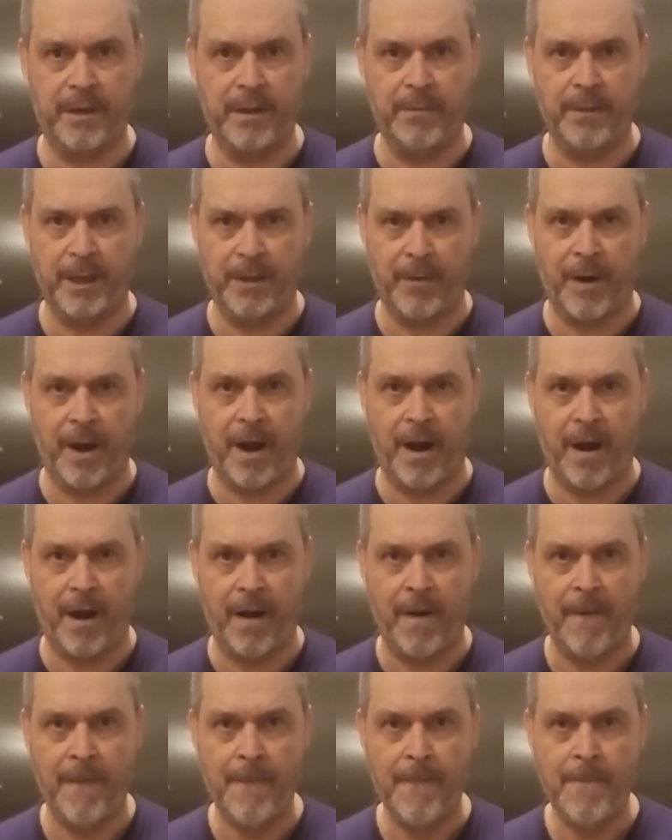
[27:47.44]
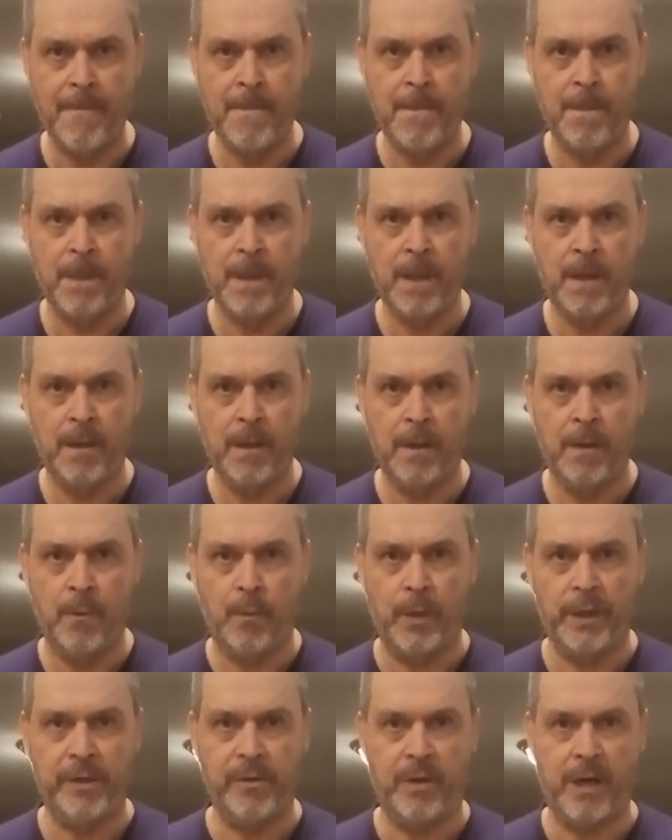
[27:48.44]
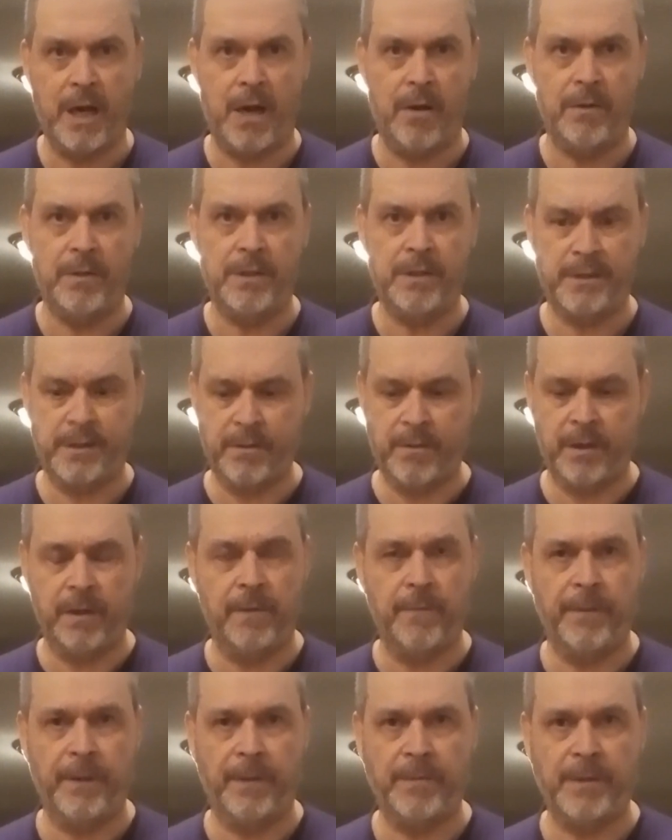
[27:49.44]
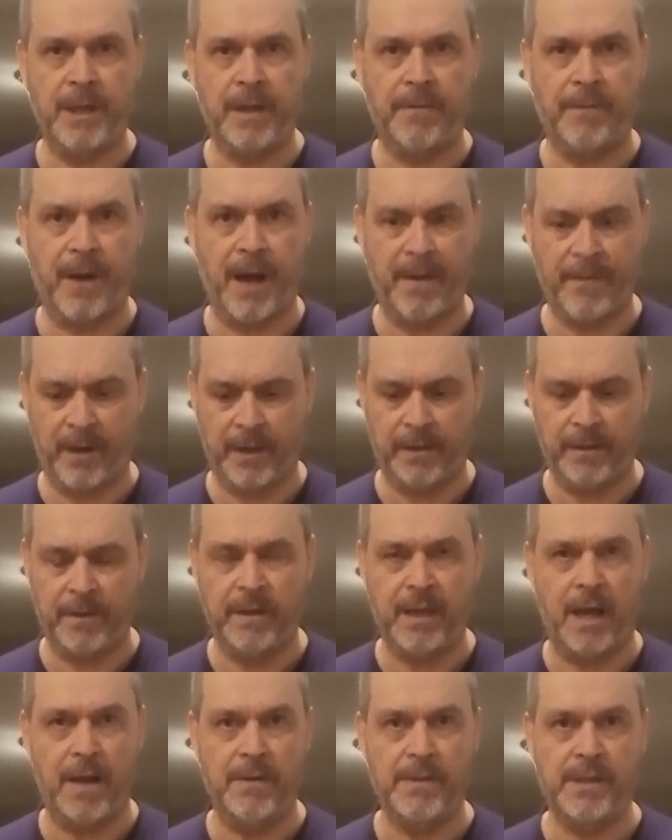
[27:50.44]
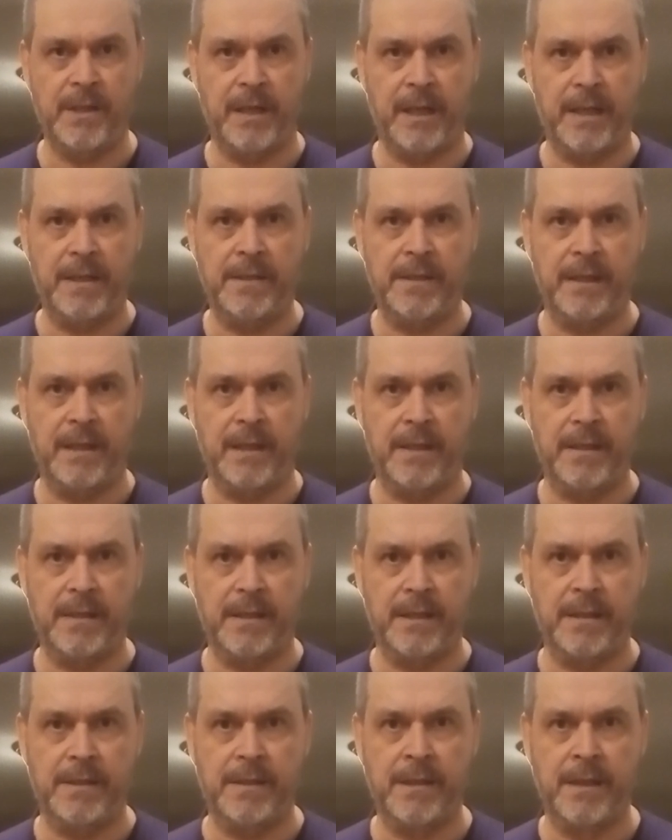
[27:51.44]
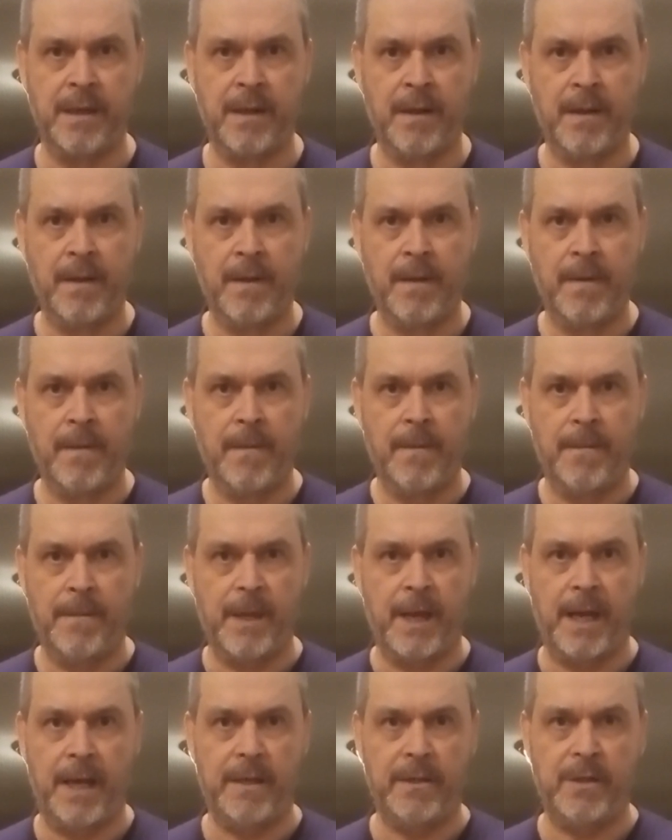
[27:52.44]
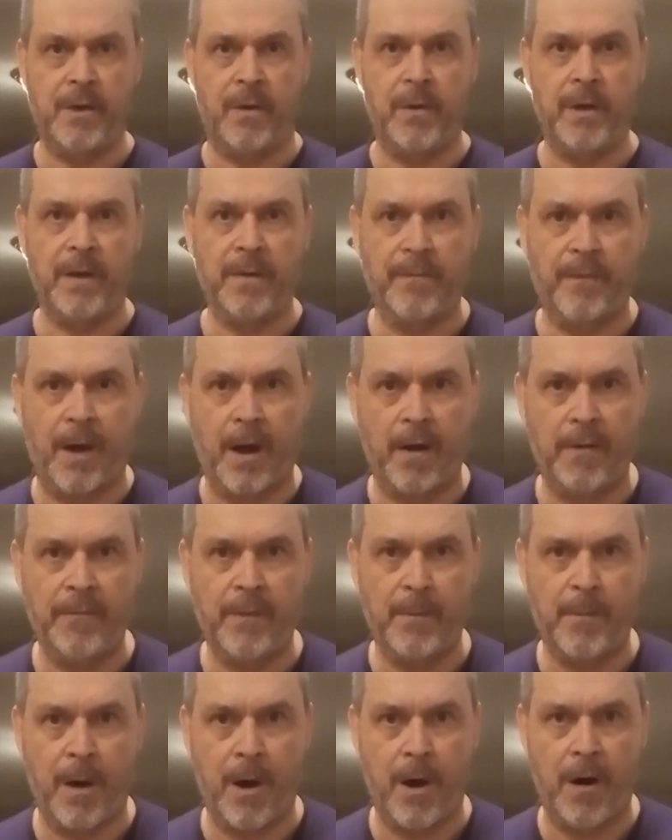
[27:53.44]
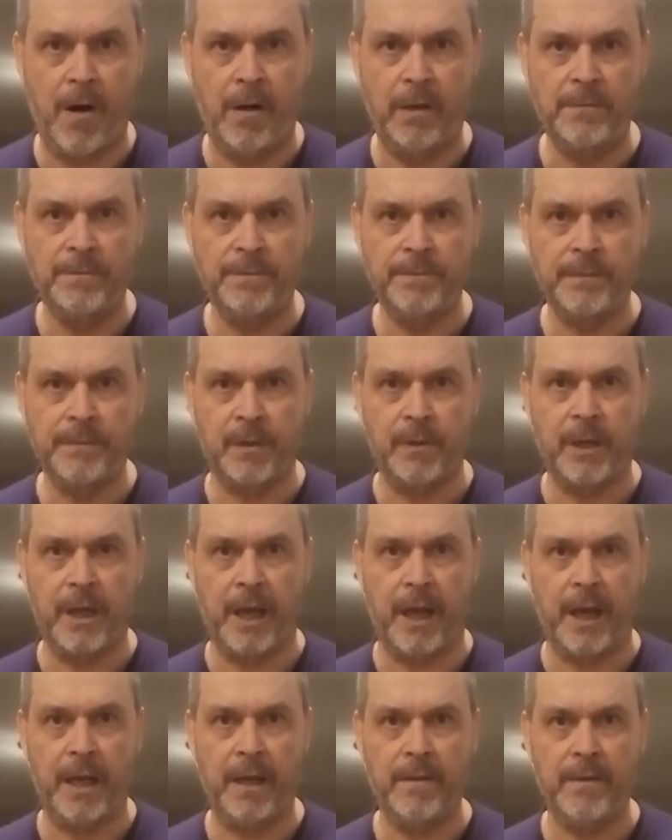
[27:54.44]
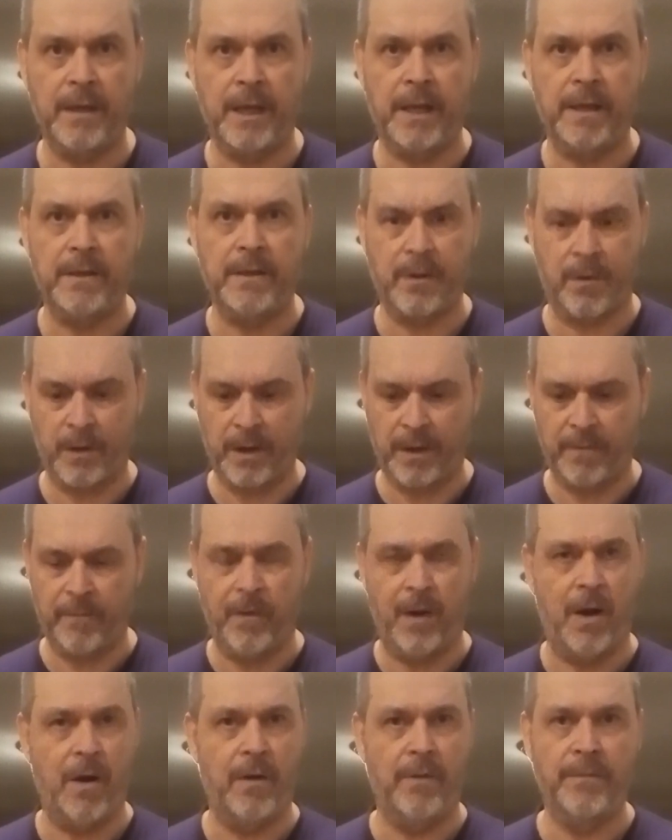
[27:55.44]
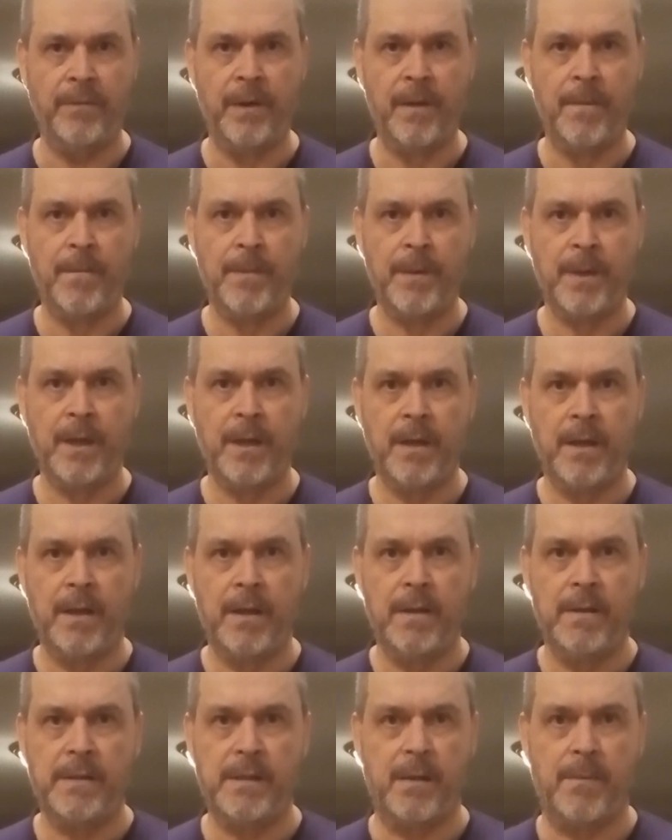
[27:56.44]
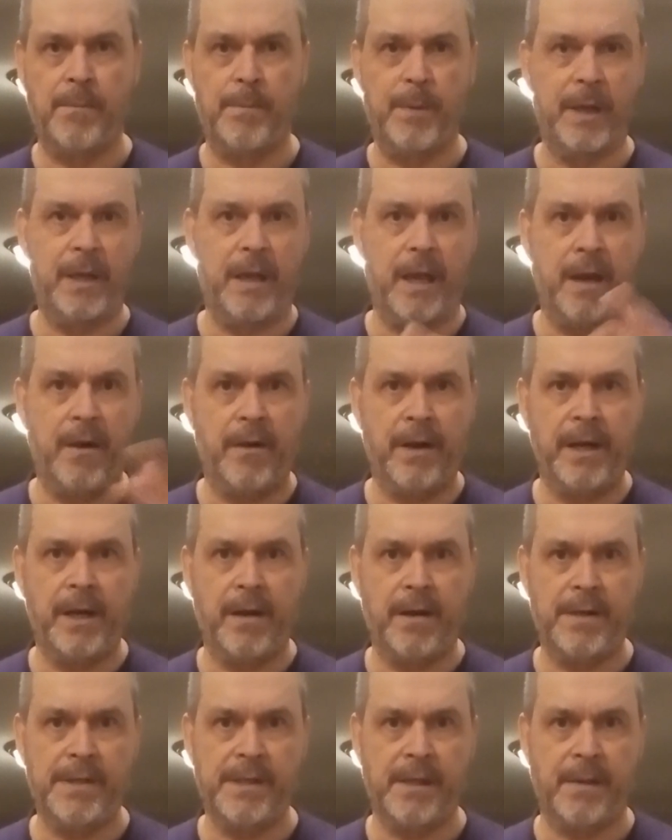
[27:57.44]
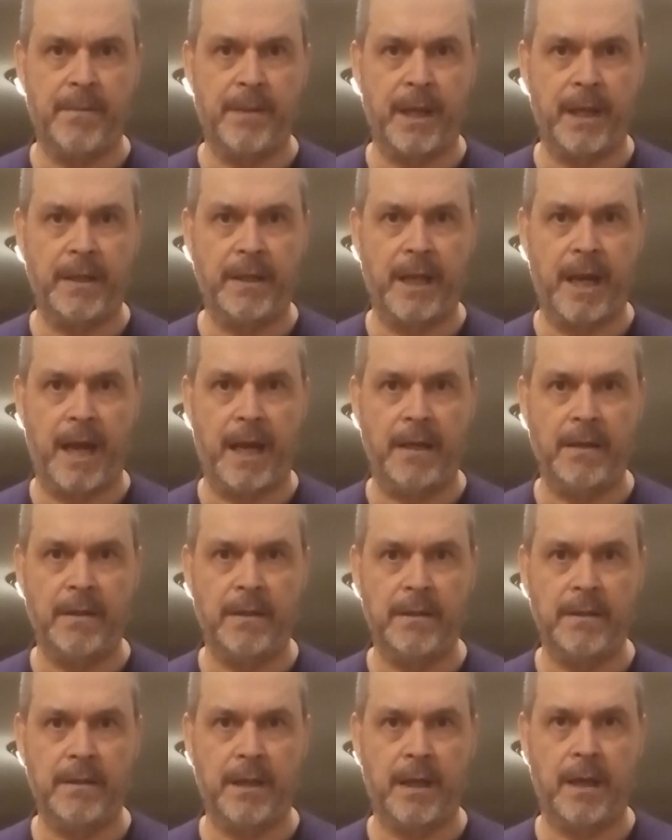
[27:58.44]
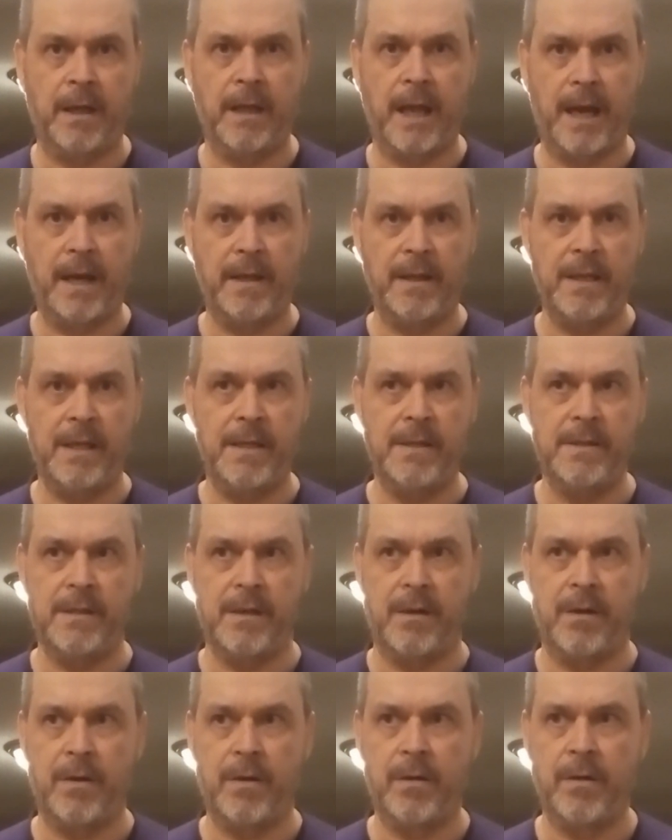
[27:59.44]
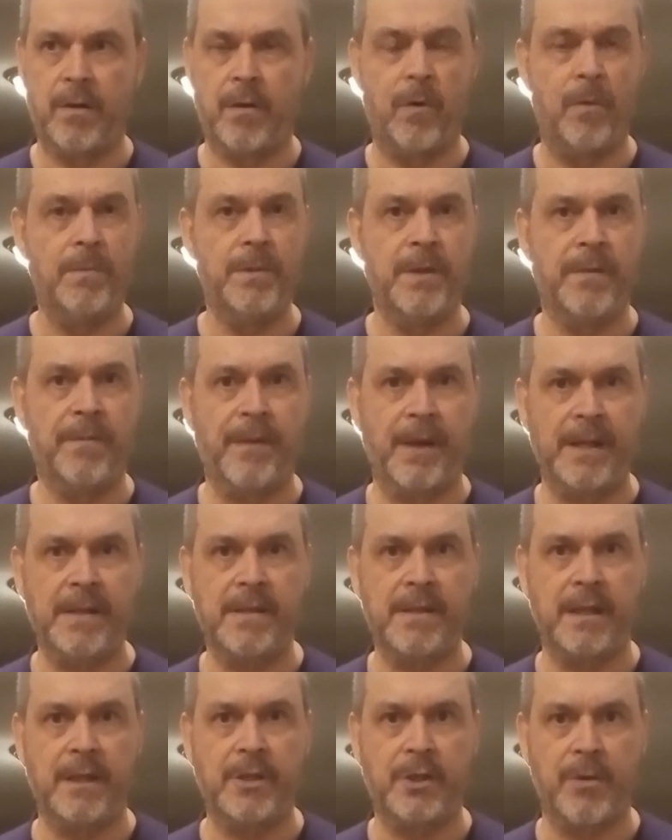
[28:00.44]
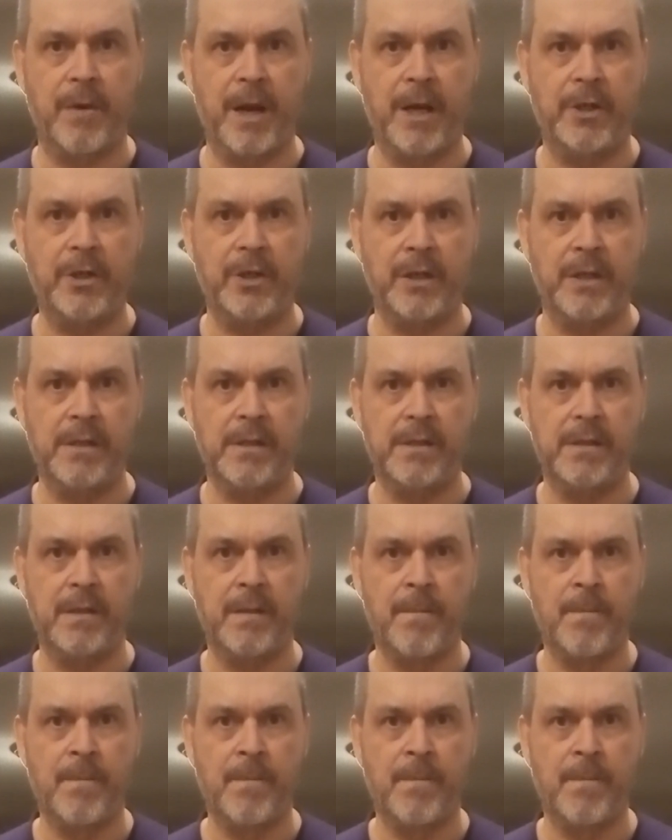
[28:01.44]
rare when you count 250 to 500,000 incidences that don't involve a mall, okay, that don't involve some big area or something like that. A lot of these are home defense situations